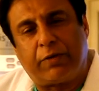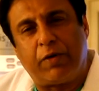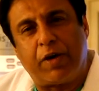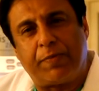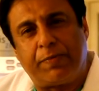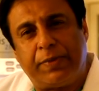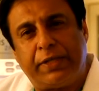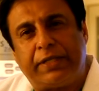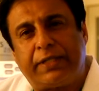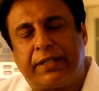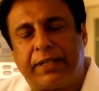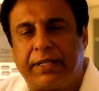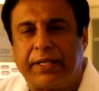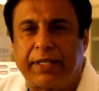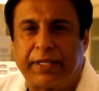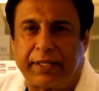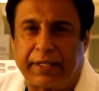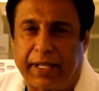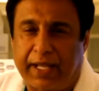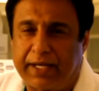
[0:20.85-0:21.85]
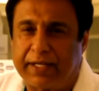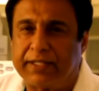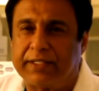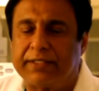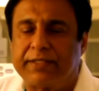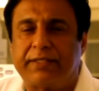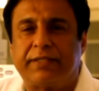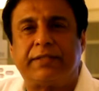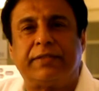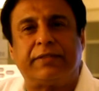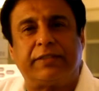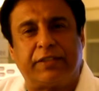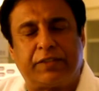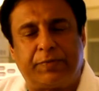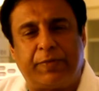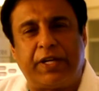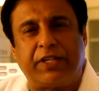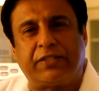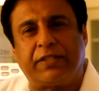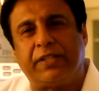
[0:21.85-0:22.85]
equipment that is
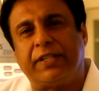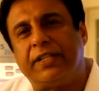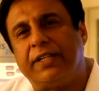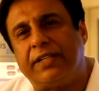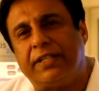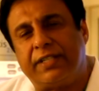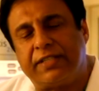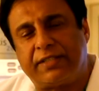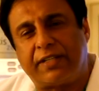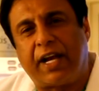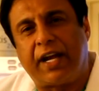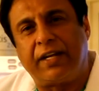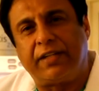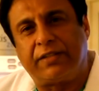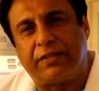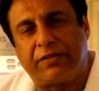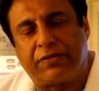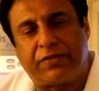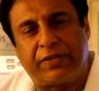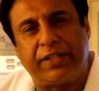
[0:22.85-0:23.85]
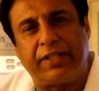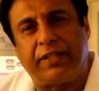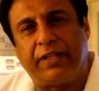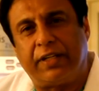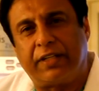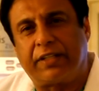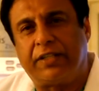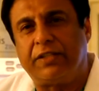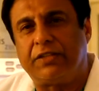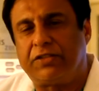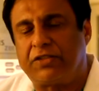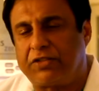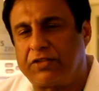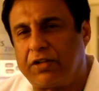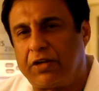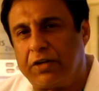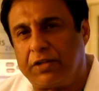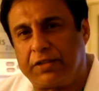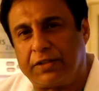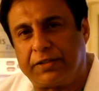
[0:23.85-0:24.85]
specially designed to treat acute
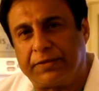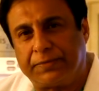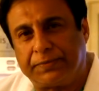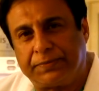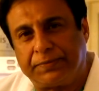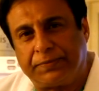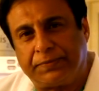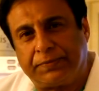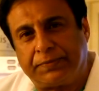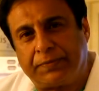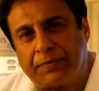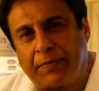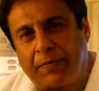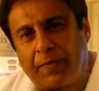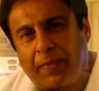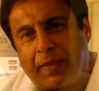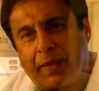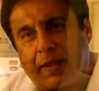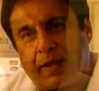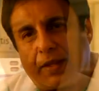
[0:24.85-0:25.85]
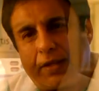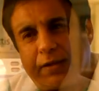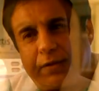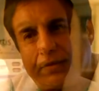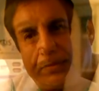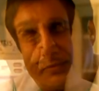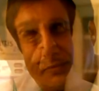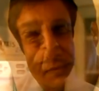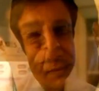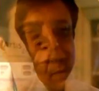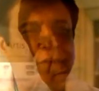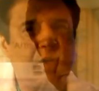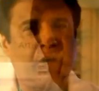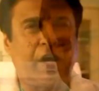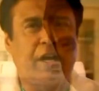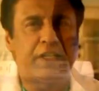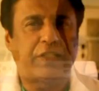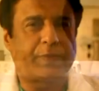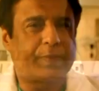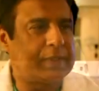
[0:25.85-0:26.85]
stroke. Uh, we're one of the few
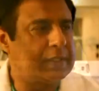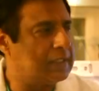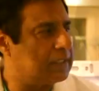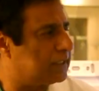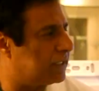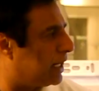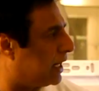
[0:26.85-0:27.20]
hospitals